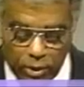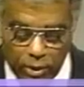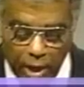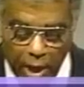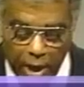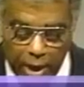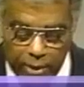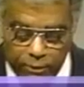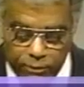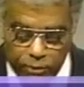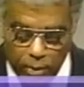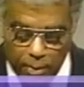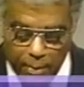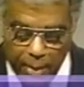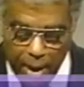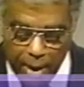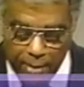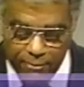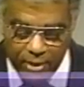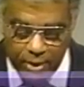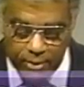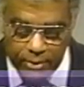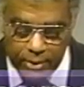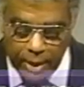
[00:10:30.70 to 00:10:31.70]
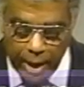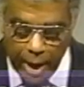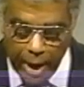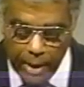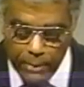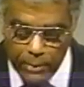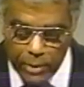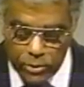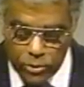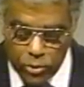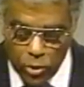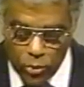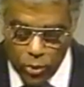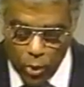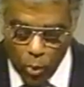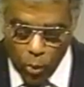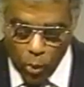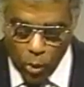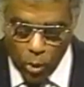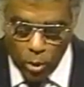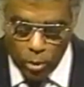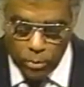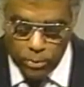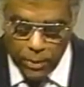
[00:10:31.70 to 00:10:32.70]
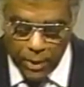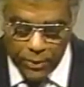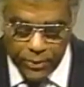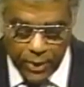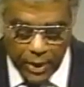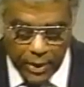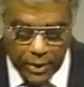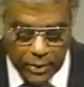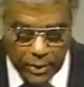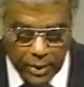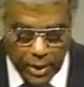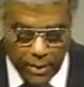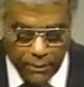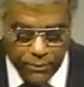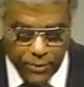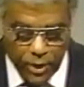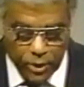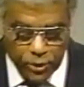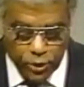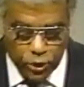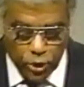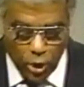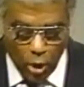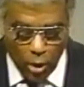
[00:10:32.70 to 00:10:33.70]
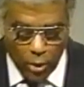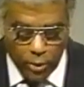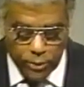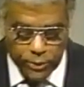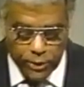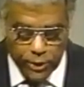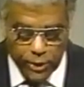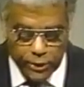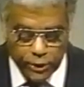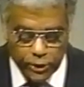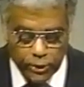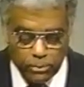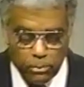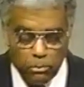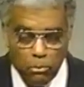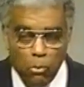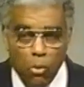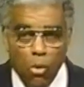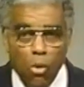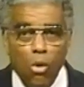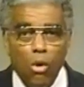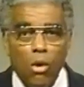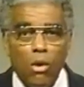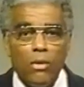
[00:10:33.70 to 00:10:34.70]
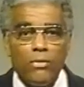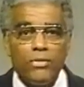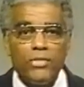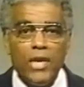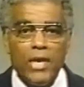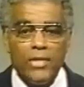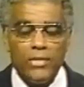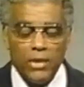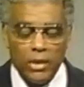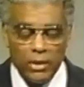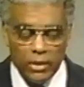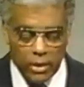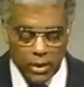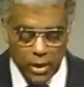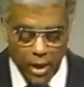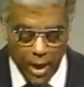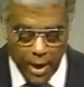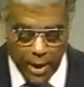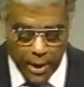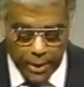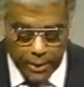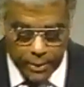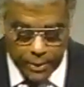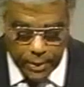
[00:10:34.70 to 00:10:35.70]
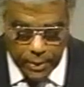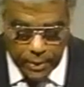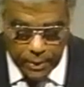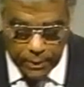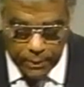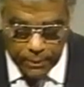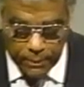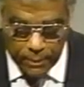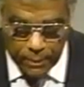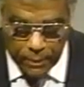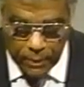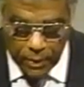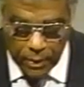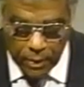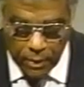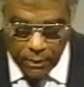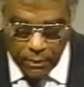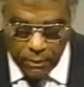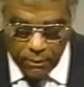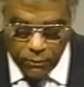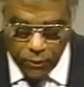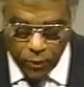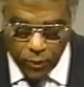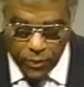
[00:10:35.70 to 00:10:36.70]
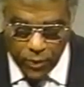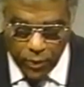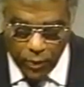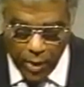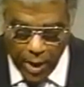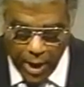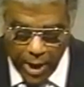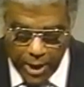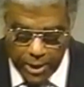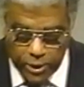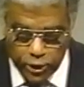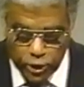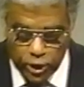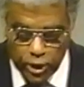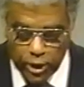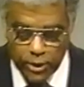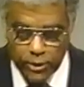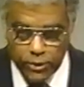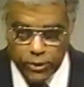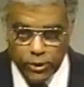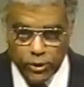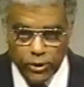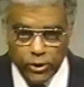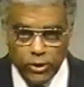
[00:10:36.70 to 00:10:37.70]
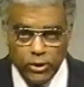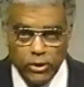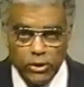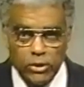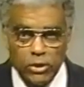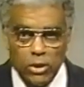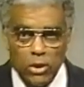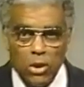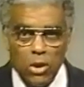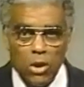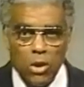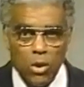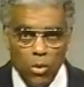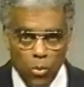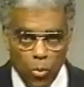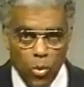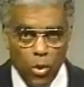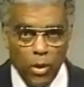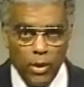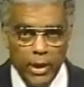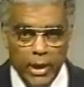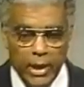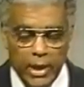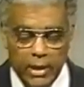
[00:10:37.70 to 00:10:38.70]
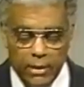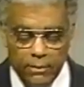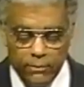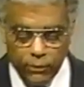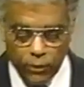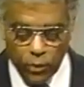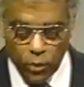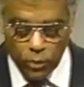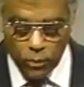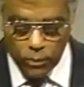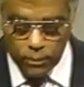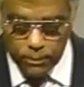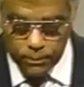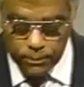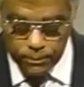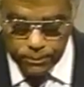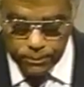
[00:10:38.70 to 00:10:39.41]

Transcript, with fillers: light from heaven came into the world, but they loved the darkness more than the light, for their actions were evil.